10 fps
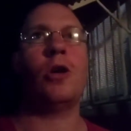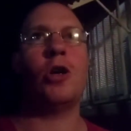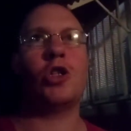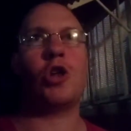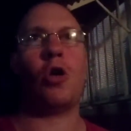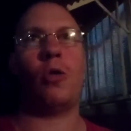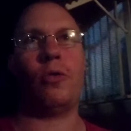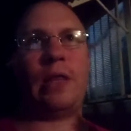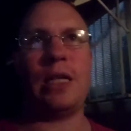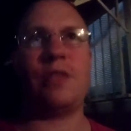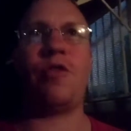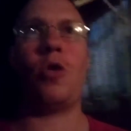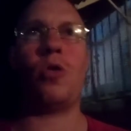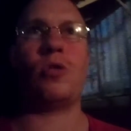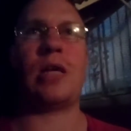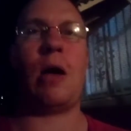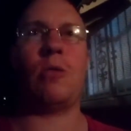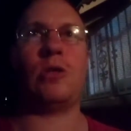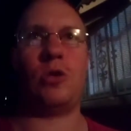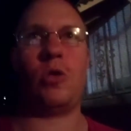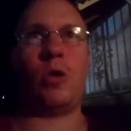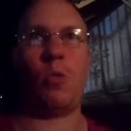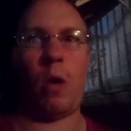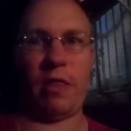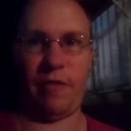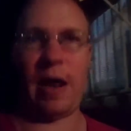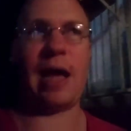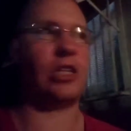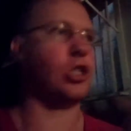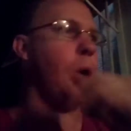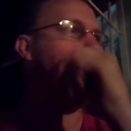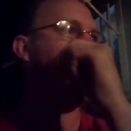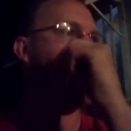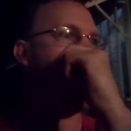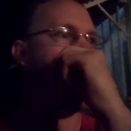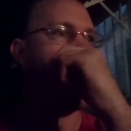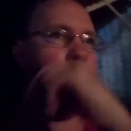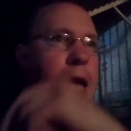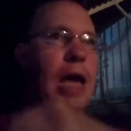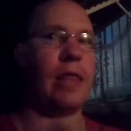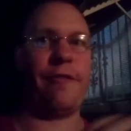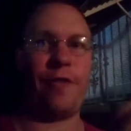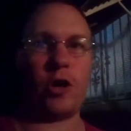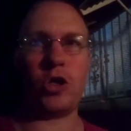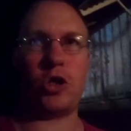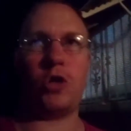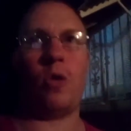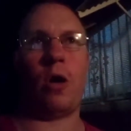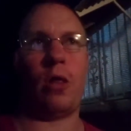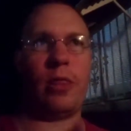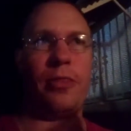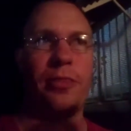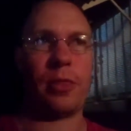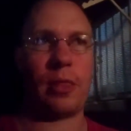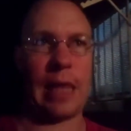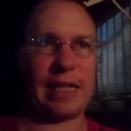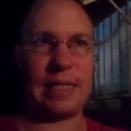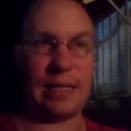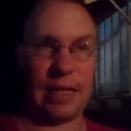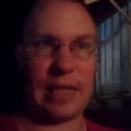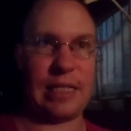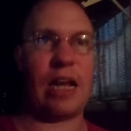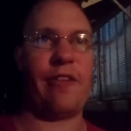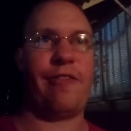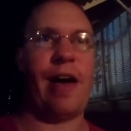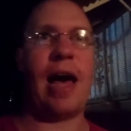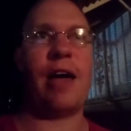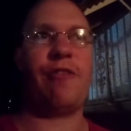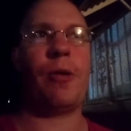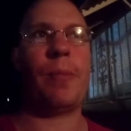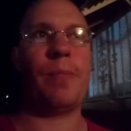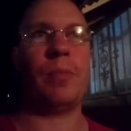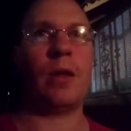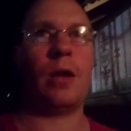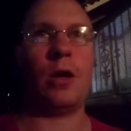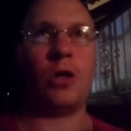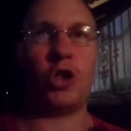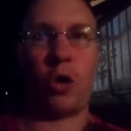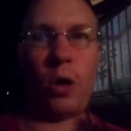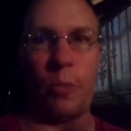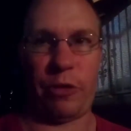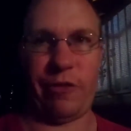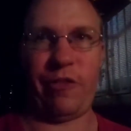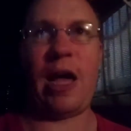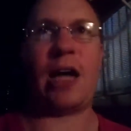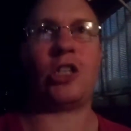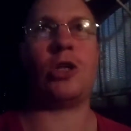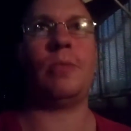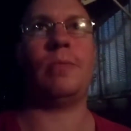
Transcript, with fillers: So these photos I was doing with flash. And the first two of that, that set of five showed up with Flash.